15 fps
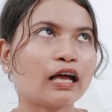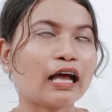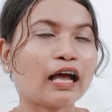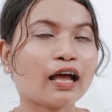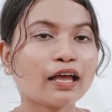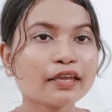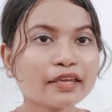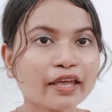
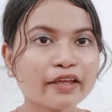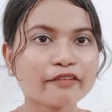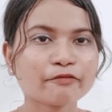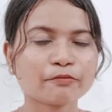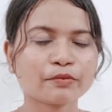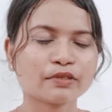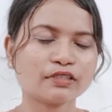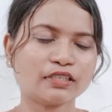I
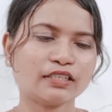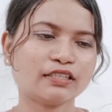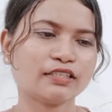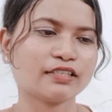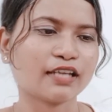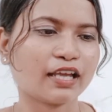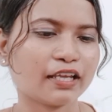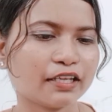have been in
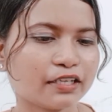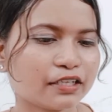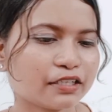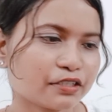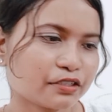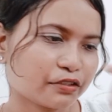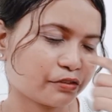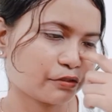
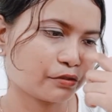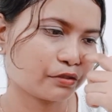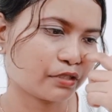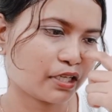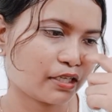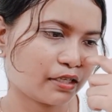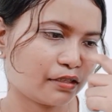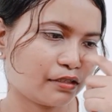diet, should
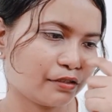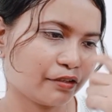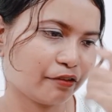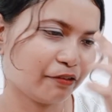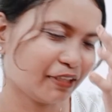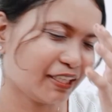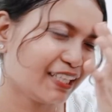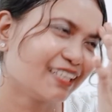I
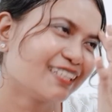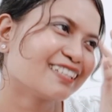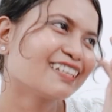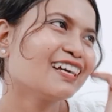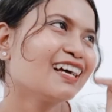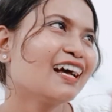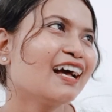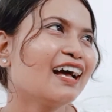reveal it?
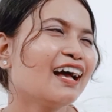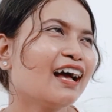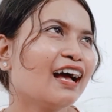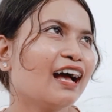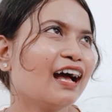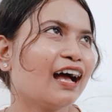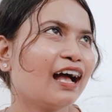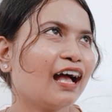
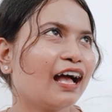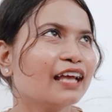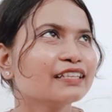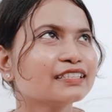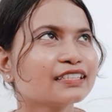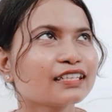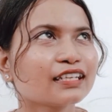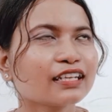I
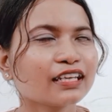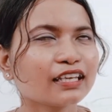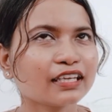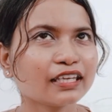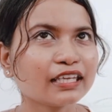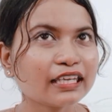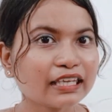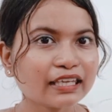didn't
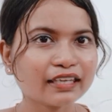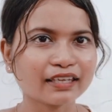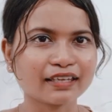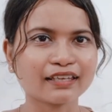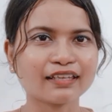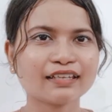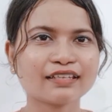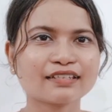
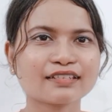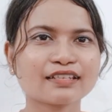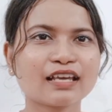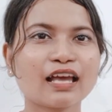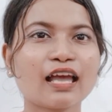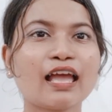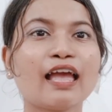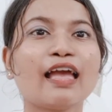eat
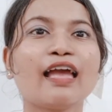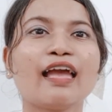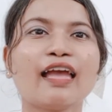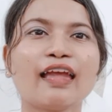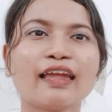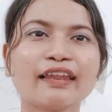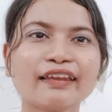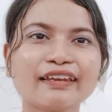
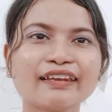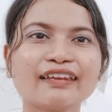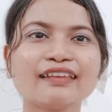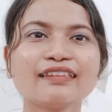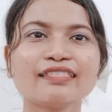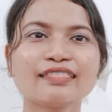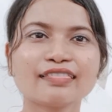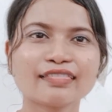
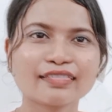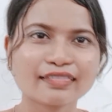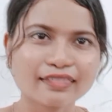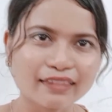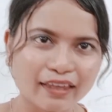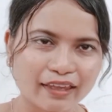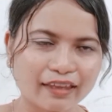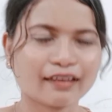
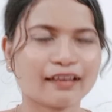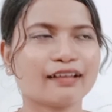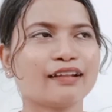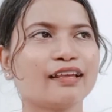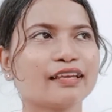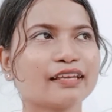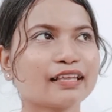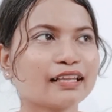anything,
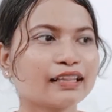like